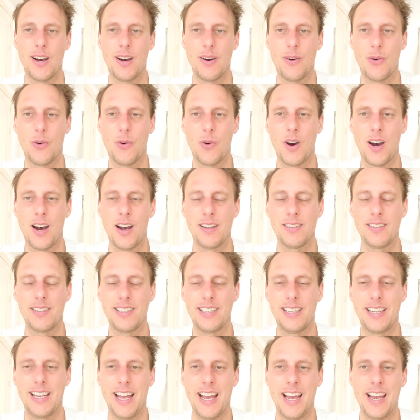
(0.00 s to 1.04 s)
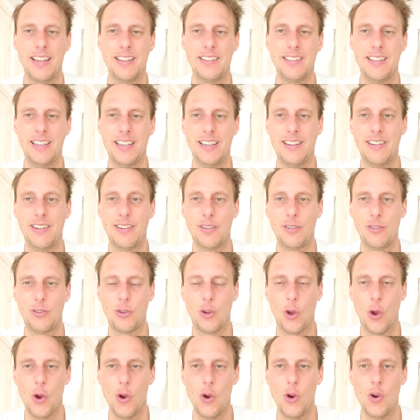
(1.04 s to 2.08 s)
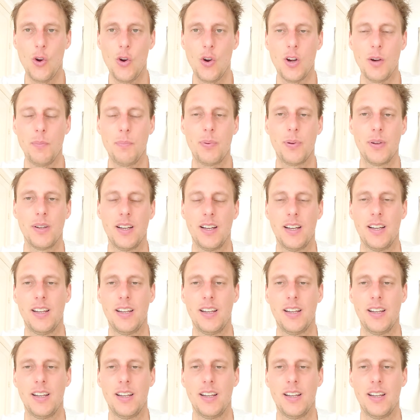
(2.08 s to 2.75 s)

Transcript: What can disturb